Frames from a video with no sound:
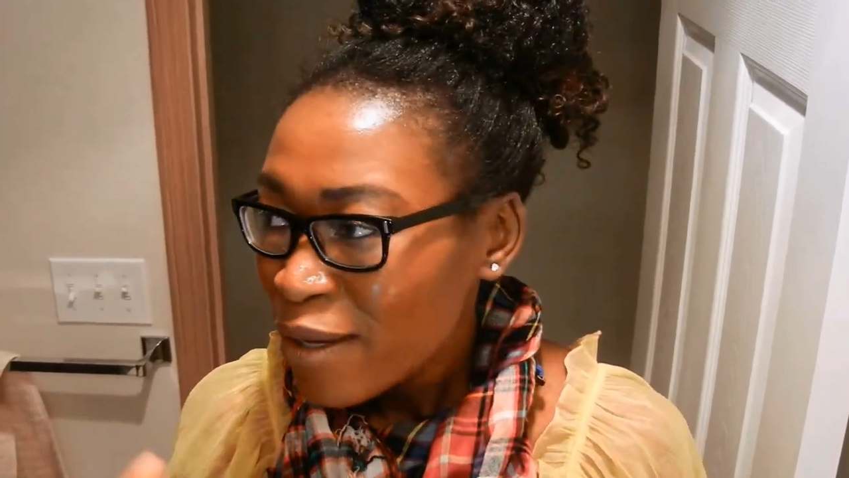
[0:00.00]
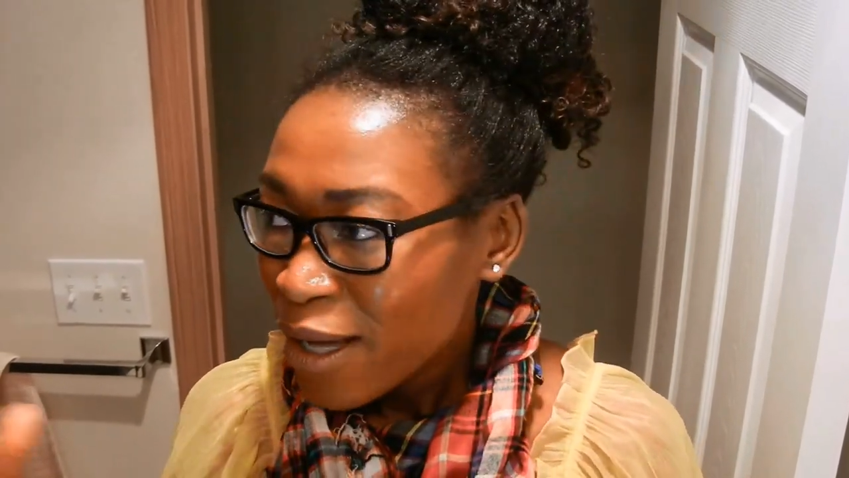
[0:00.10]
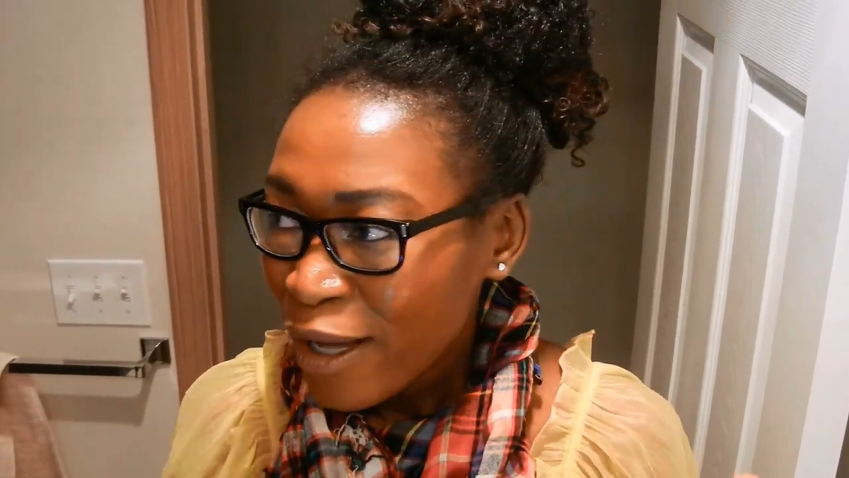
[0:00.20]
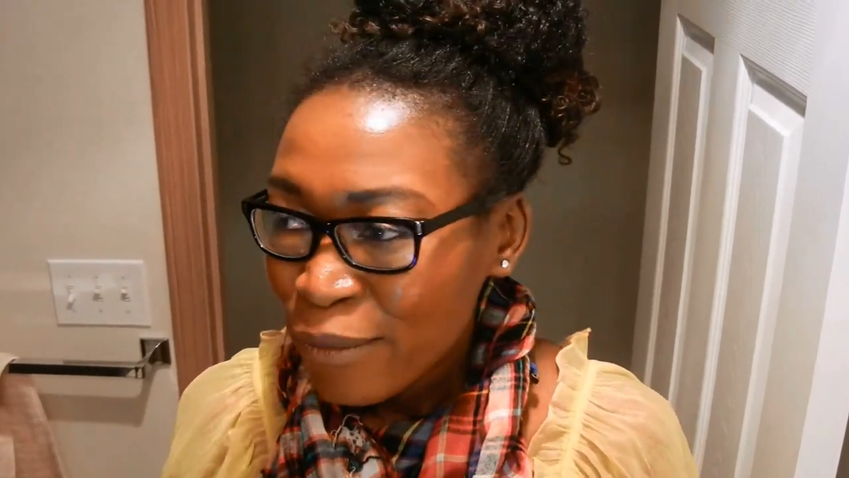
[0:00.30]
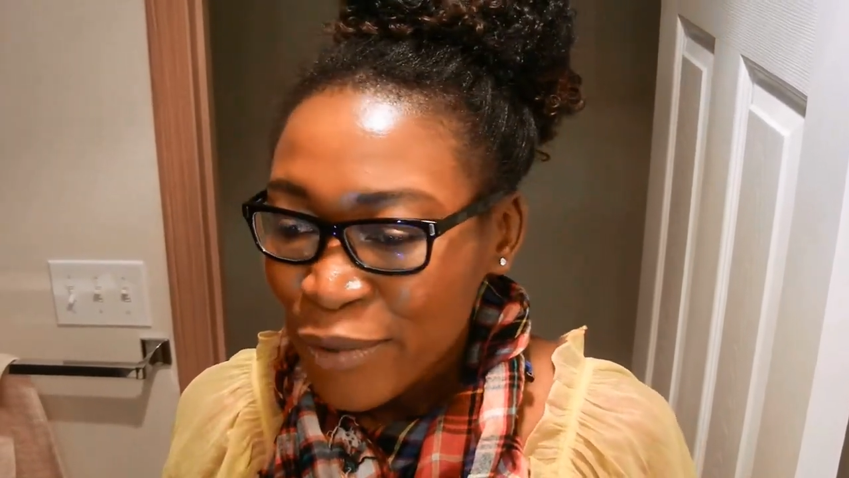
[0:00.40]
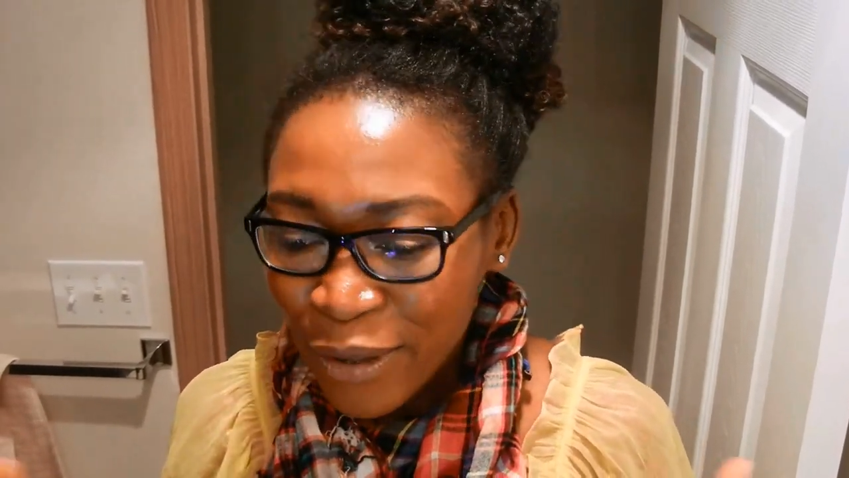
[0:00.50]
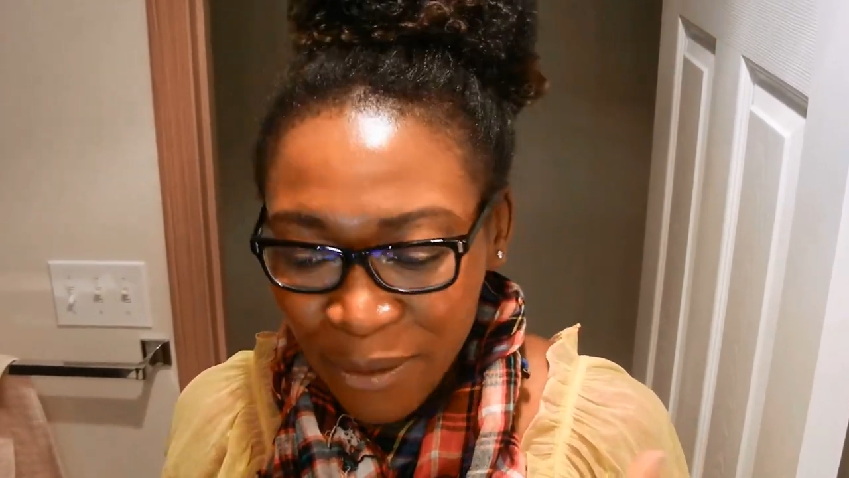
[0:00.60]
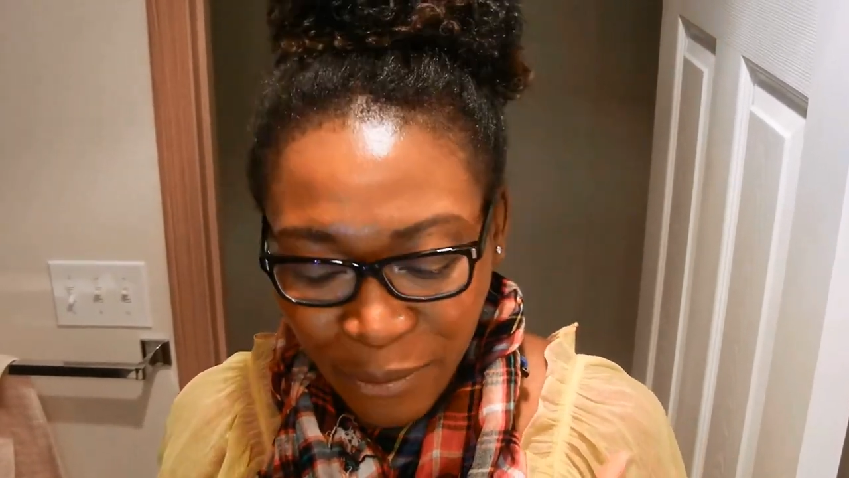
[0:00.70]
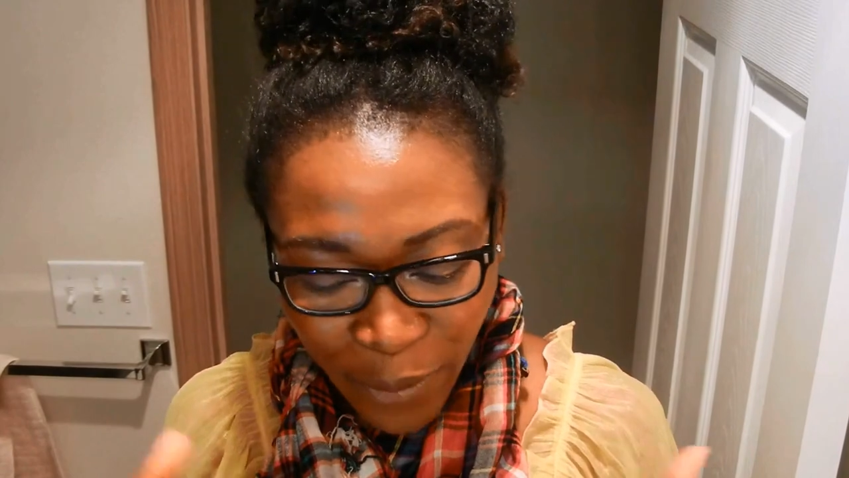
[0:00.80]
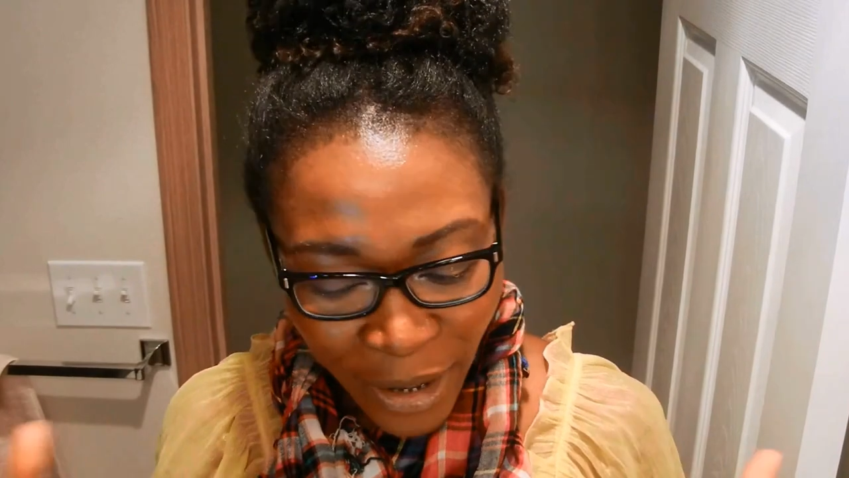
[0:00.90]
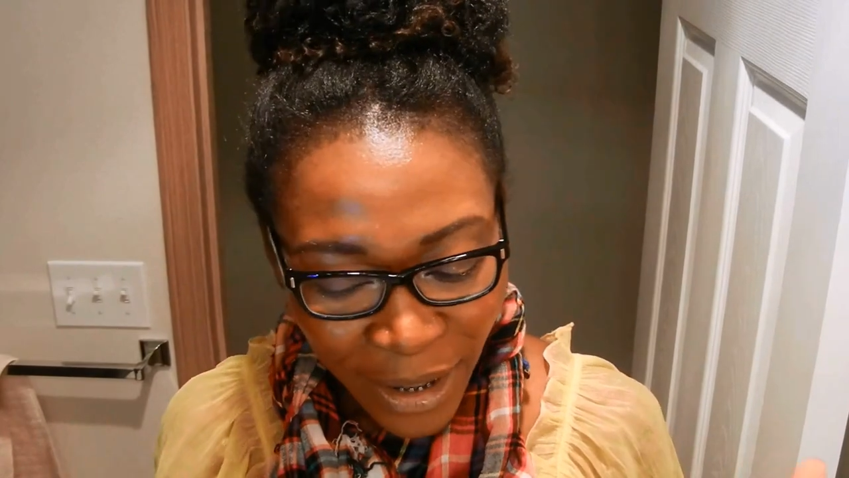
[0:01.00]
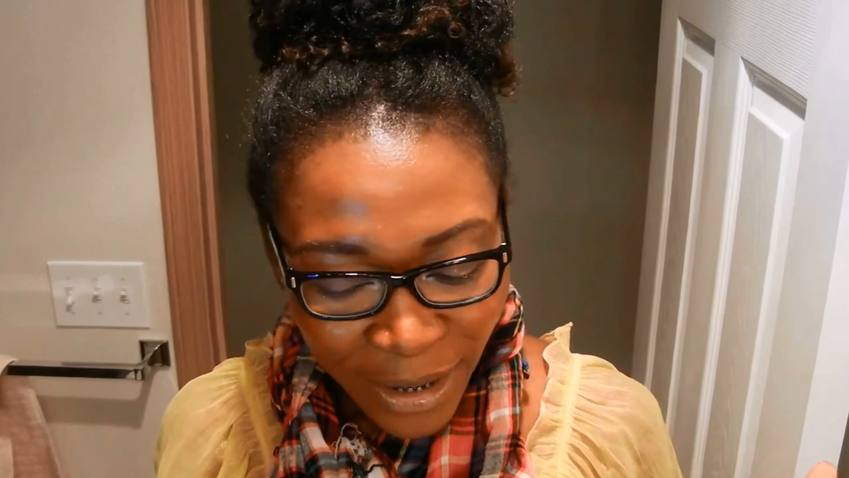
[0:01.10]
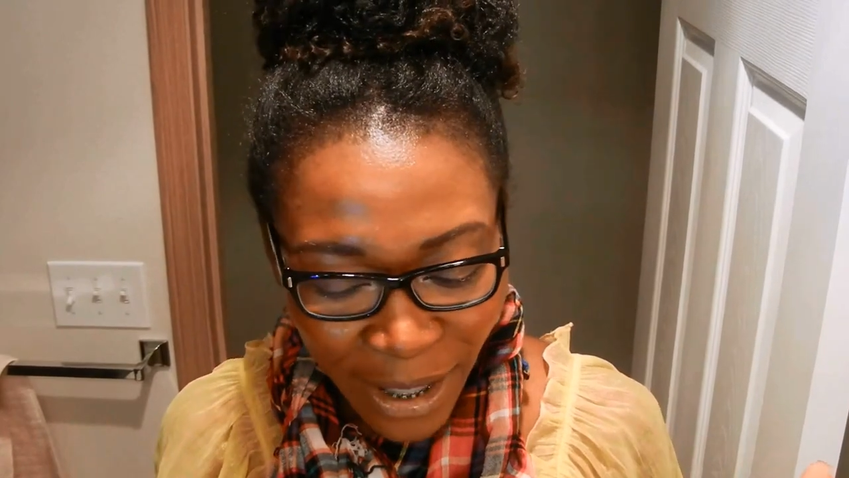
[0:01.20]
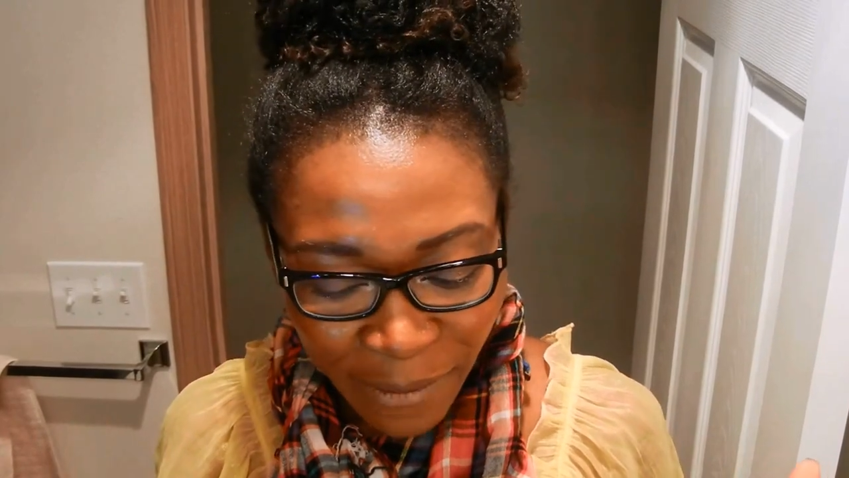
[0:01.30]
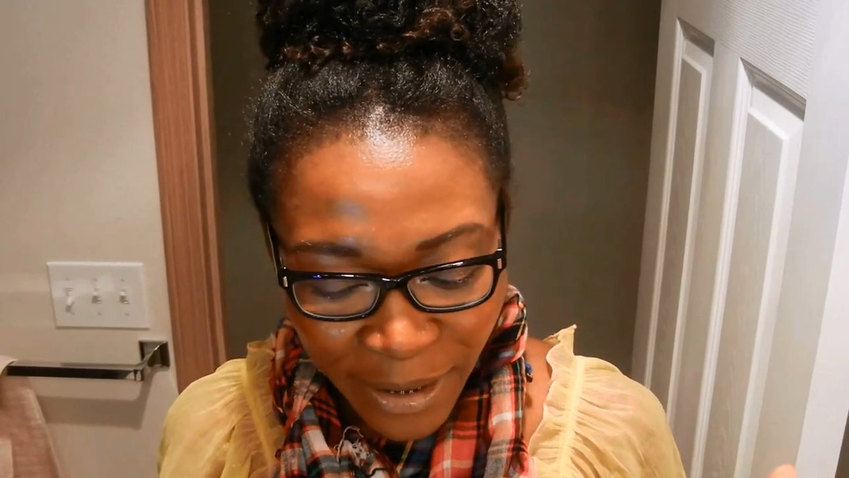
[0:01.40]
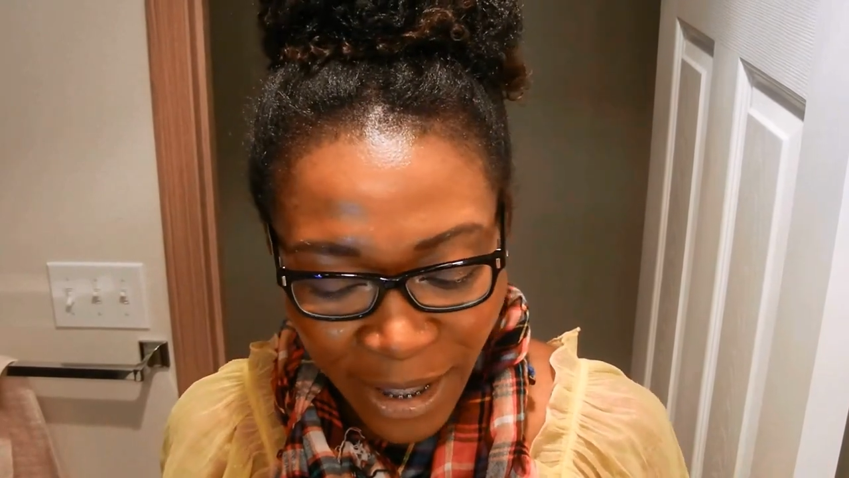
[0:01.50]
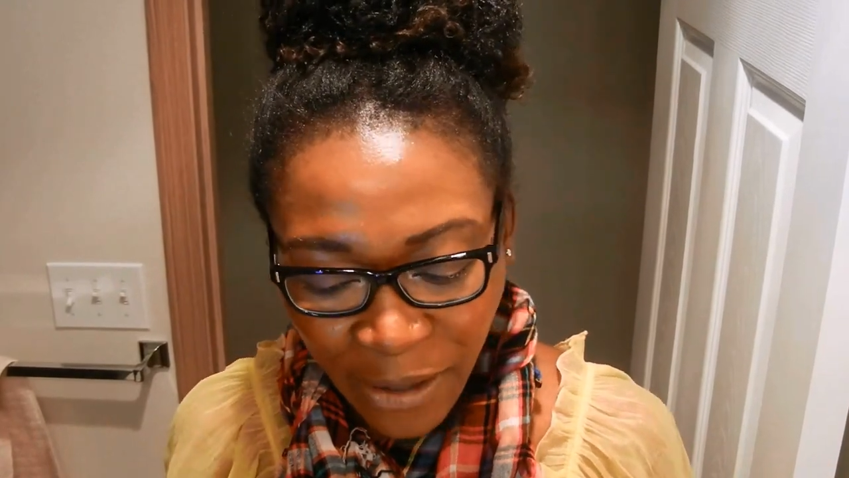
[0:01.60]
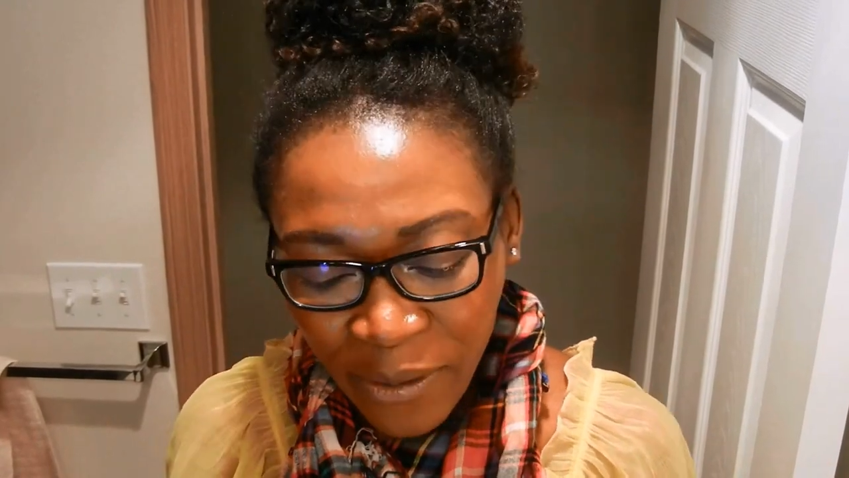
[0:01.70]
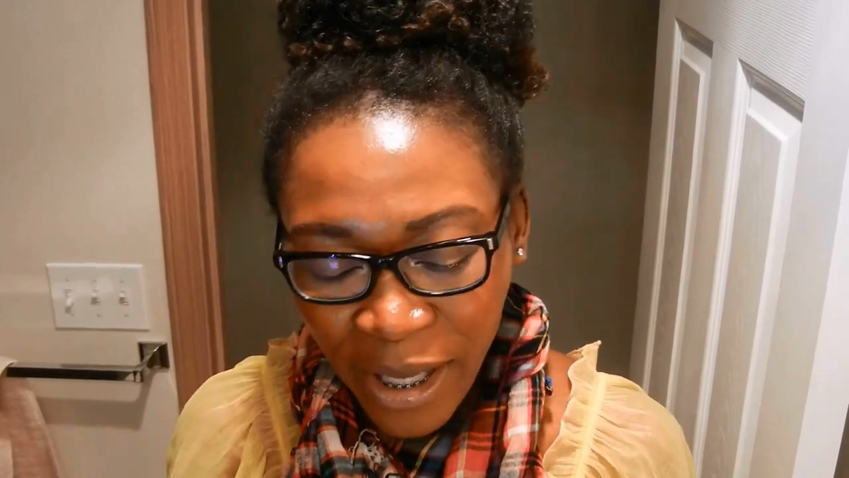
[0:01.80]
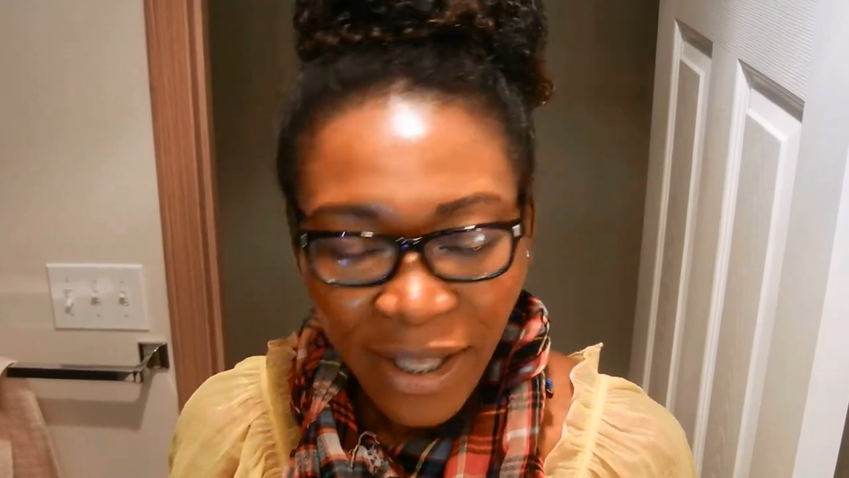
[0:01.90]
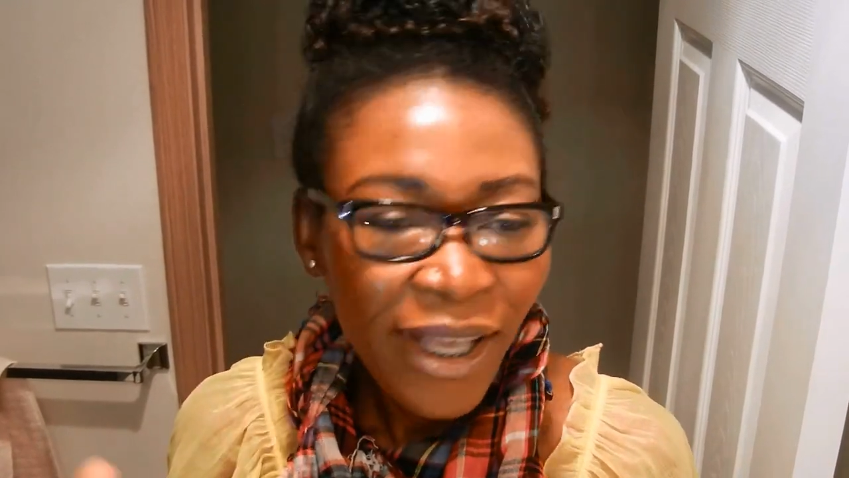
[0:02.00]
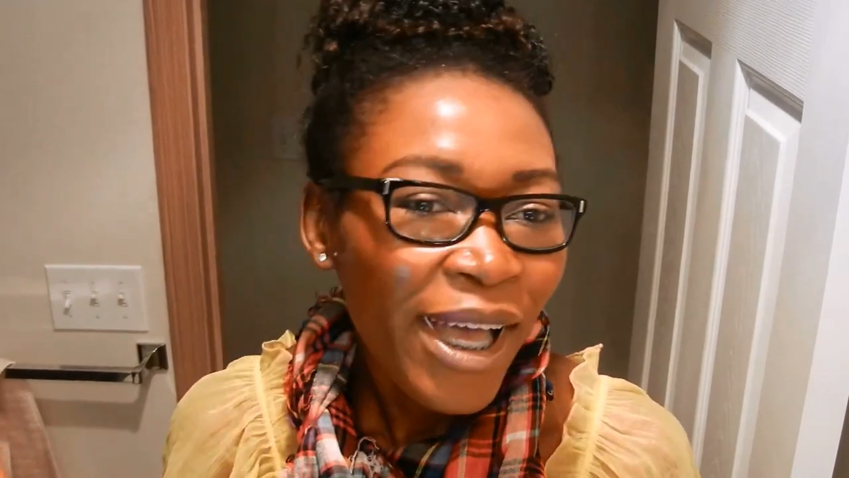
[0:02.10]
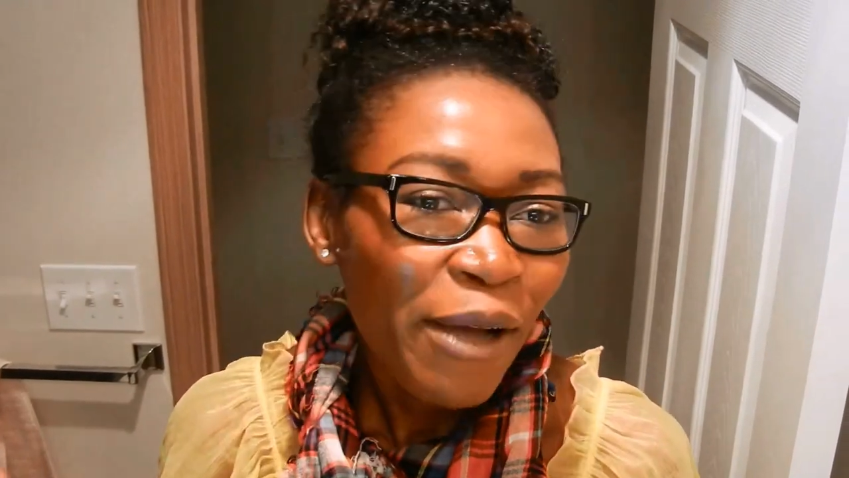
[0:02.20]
Um, so what he said was like, okay,